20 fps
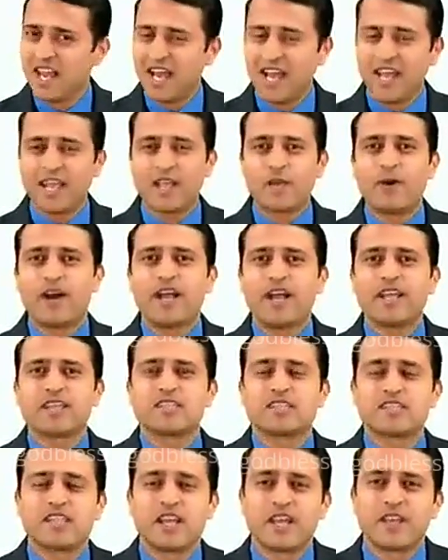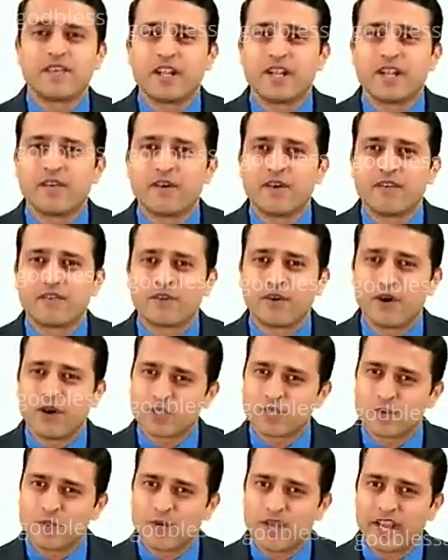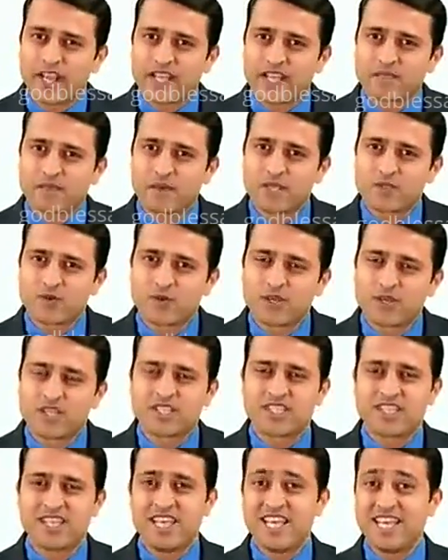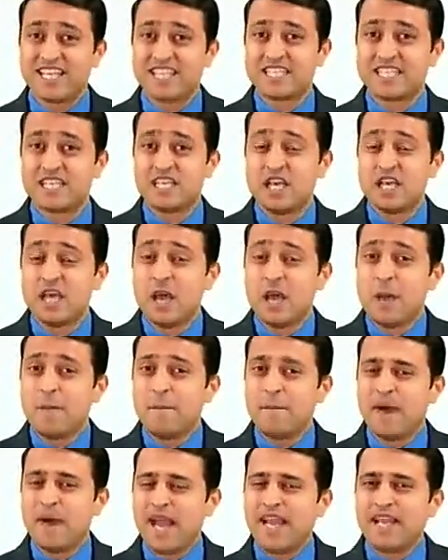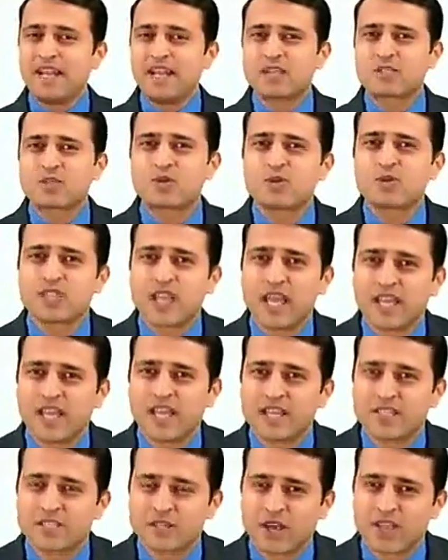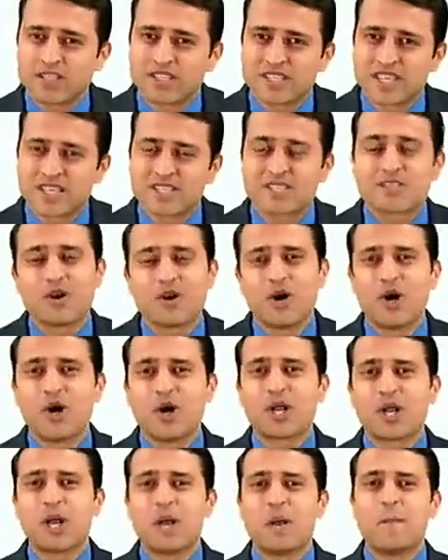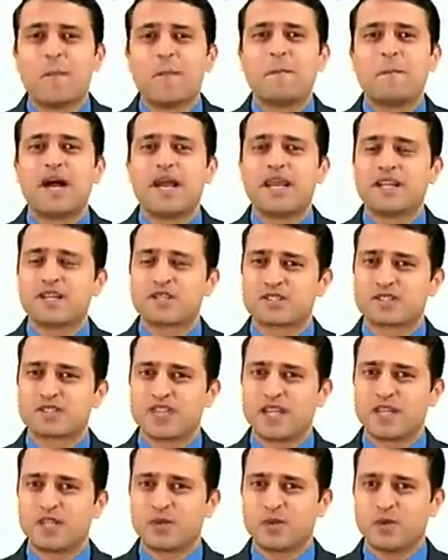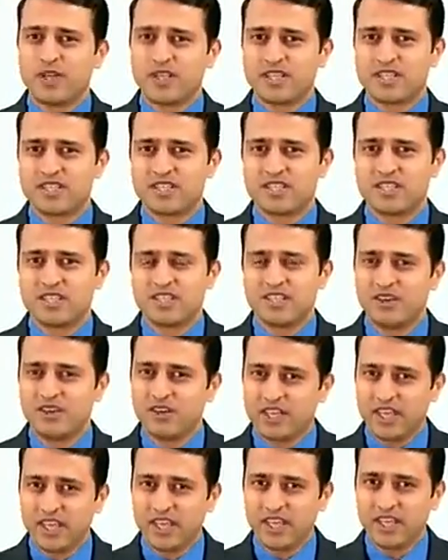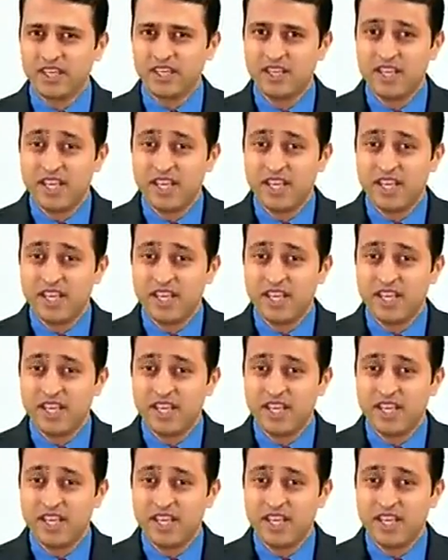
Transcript: Likewise, derivative of cos square x, my students, is minus 2 sine x cos x or minus sine 2x. Okay?